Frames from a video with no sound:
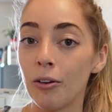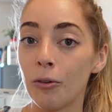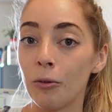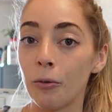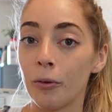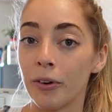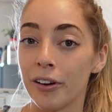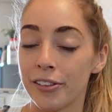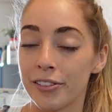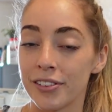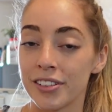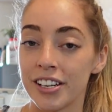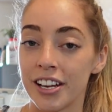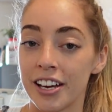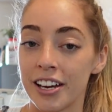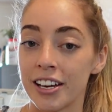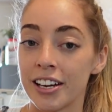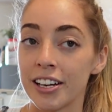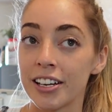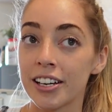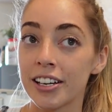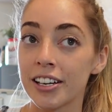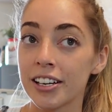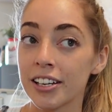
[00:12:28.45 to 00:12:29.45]
with
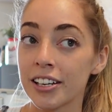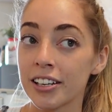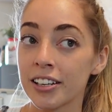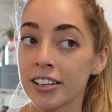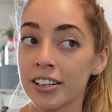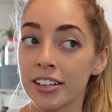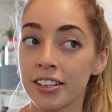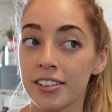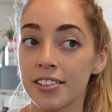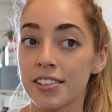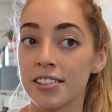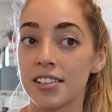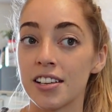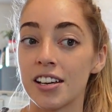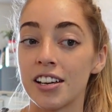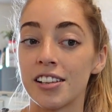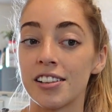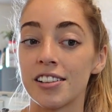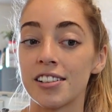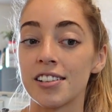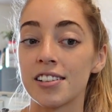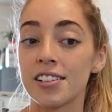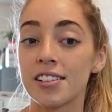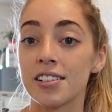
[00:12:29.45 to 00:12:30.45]
Nick
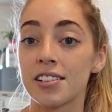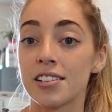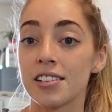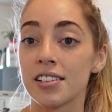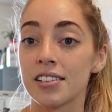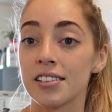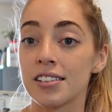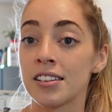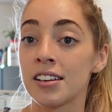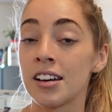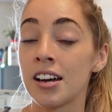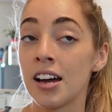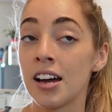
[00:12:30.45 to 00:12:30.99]
since,